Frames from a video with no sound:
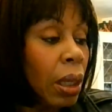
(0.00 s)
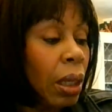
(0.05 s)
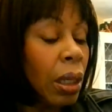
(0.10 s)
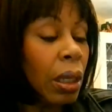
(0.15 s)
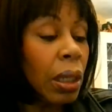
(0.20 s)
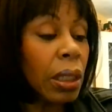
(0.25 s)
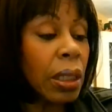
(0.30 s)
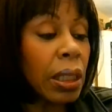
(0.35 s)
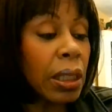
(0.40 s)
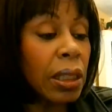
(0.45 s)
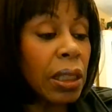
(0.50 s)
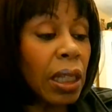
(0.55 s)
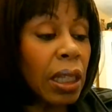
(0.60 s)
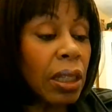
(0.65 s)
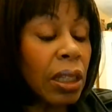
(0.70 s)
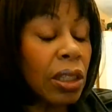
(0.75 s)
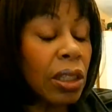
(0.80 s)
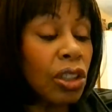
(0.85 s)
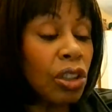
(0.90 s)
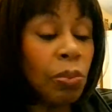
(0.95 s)
like I said,
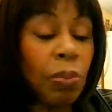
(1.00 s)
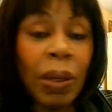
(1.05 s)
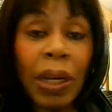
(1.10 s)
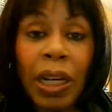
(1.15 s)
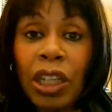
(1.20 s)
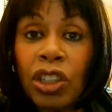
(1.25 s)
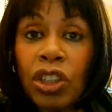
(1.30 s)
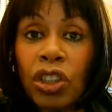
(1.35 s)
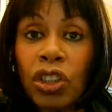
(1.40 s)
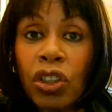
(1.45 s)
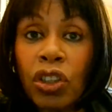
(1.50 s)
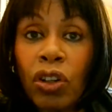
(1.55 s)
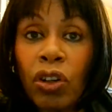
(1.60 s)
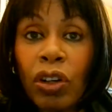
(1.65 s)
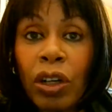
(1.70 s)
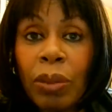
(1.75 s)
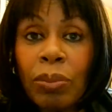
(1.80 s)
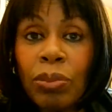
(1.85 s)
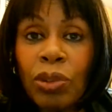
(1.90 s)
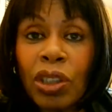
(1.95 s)
this is pages
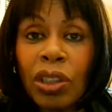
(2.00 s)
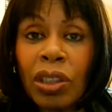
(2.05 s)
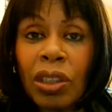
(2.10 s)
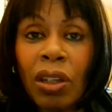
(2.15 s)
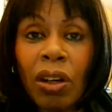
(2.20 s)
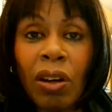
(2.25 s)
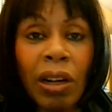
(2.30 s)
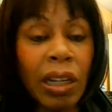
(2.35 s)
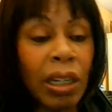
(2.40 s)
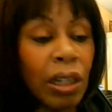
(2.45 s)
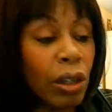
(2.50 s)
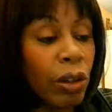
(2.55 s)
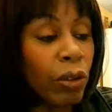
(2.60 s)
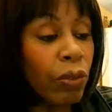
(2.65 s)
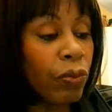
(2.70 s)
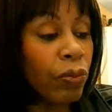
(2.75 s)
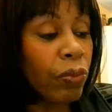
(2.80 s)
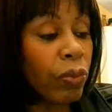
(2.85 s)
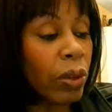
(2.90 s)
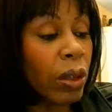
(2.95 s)
long. I'm just kind of,
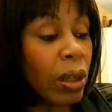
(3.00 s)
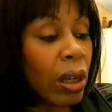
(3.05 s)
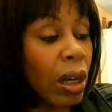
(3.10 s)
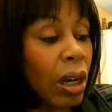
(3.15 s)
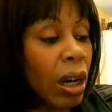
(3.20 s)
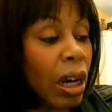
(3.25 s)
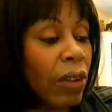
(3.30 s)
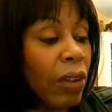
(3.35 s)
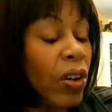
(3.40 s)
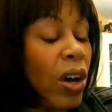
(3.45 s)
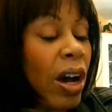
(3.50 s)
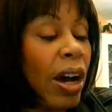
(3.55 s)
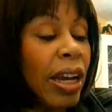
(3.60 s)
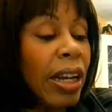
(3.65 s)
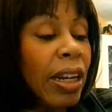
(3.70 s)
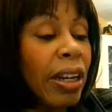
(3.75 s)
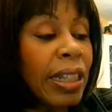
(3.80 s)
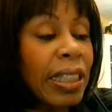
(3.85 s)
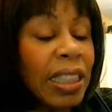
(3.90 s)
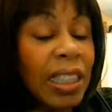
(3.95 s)
I've
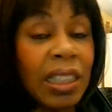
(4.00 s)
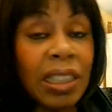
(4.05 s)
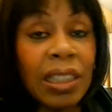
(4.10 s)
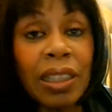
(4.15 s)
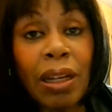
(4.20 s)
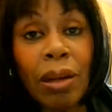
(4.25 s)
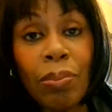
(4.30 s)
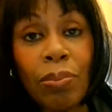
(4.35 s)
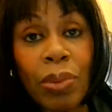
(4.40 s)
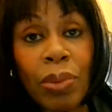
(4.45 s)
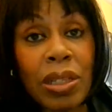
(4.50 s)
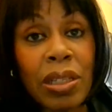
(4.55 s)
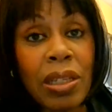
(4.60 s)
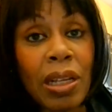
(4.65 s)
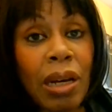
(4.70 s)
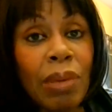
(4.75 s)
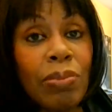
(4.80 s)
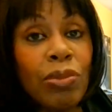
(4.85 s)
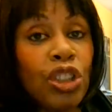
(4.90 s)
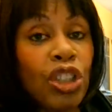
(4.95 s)
highlighted some bits
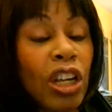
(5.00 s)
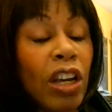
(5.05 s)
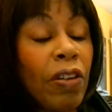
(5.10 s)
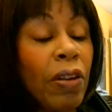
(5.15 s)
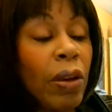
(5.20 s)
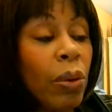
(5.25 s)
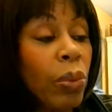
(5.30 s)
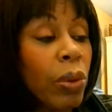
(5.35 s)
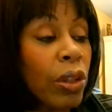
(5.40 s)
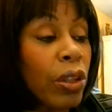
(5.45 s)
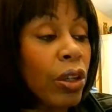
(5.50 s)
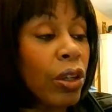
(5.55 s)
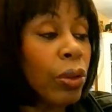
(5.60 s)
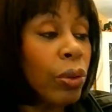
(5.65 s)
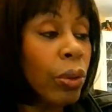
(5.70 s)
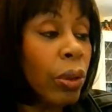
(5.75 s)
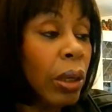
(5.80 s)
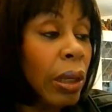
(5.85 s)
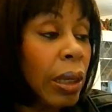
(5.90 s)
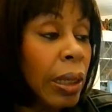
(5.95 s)
that I'm sharing with
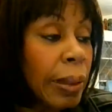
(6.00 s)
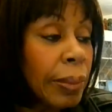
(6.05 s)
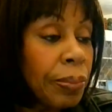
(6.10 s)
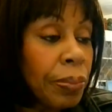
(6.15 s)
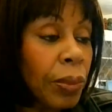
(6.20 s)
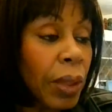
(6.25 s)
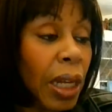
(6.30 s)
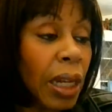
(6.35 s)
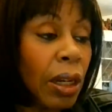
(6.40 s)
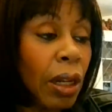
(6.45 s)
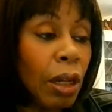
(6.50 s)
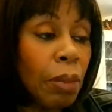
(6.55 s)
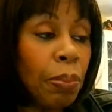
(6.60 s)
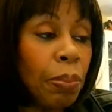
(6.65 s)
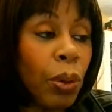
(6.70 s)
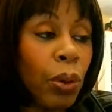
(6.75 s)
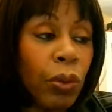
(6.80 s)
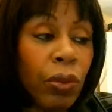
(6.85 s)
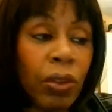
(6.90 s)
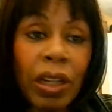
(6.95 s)
you. And I'll
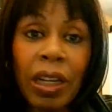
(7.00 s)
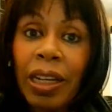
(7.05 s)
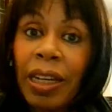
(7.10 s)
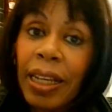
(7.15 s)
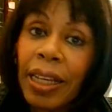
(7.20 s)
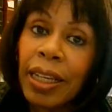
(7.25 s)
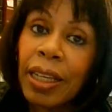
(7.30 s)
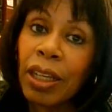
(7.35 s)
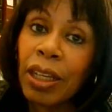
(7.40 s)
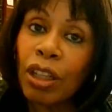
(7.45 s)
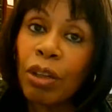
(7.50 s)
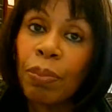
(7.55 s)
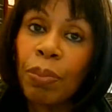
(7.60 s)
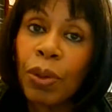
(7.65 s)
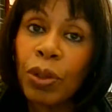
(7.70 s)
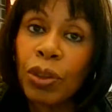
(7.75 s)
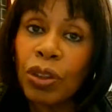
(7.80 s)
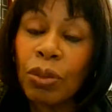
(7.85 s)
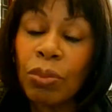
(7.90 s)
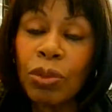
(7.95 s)
put the link at the
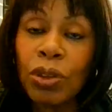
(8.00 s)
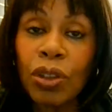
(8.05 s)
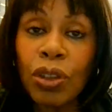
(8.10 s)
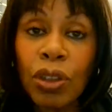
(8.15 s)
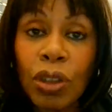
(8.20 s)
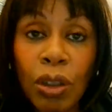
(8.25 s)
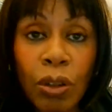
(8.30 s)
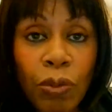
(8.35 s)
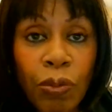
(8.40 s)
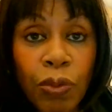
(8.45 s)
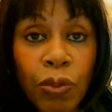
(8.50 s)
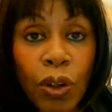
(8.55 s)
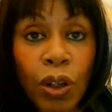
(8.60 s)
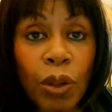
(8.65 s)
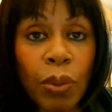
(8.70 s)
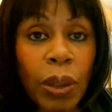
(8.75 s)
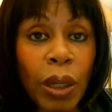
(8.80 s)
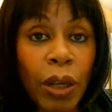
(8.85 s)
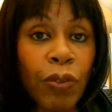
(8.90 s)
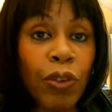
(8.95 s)
bottom so you can
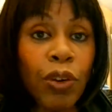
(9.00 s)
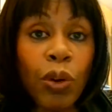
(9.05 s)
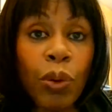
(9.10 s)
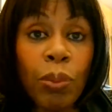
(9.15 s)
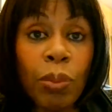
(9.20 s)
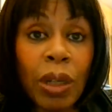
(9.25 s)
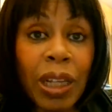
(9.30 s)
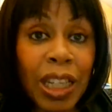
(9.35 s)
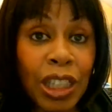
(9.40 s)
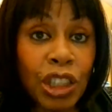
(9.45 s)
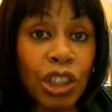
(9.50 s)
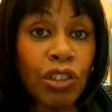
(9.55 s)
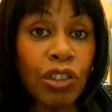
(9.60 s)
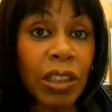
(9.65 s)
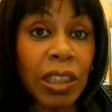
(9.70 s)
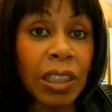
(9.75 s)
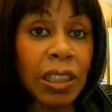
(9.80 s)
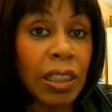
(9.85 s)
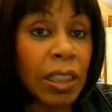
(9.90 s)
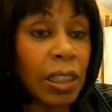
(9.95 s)
follow it if you're
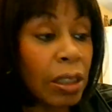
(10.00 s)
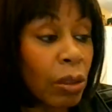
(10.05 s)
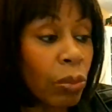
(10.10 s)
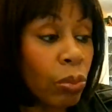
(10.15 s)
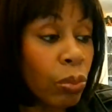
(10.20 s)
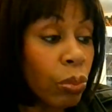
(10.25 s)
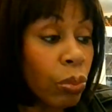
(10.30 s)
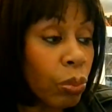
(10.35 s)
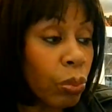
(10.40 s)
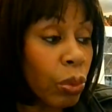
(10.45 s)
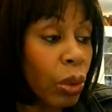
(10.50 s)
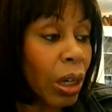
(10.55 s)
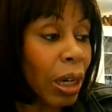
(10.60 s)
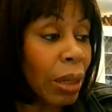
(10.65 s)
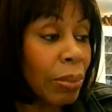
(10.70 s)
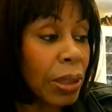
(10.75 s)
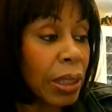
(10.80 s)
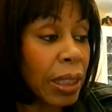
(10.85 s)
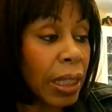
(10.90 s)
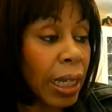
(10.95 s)
interested in what
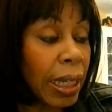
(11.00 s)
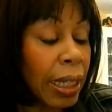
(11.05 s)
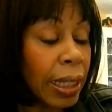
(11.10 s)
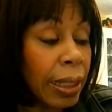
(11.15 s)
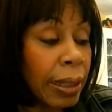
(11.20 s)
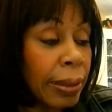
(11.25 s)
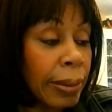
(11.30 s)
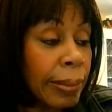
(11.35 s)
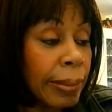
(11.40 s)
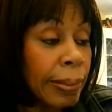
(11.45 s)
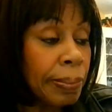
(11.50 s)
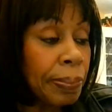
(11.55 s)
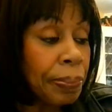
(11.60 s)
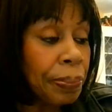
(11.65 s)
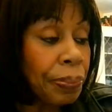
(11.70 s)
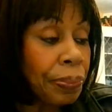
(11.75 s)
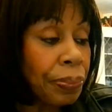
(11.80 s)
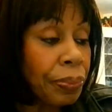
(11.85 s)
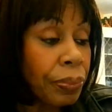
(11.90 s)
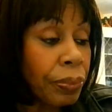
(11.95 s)
I'm saying.
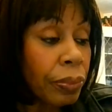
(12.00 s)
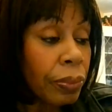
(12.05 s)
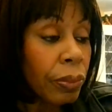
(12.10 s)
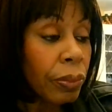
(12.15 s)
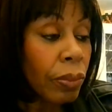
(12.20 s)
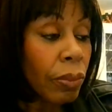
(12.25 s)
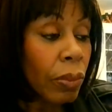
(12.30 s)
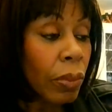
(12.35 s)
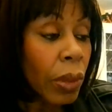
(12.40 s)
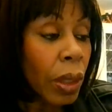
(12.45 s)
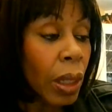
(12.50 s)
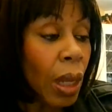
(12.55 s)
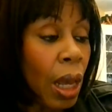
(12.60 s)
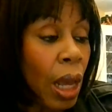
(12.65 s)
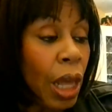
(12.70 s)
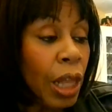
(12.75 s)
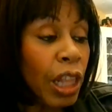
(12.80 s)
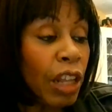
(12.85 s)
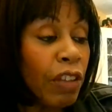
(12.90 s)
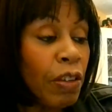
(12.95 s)
The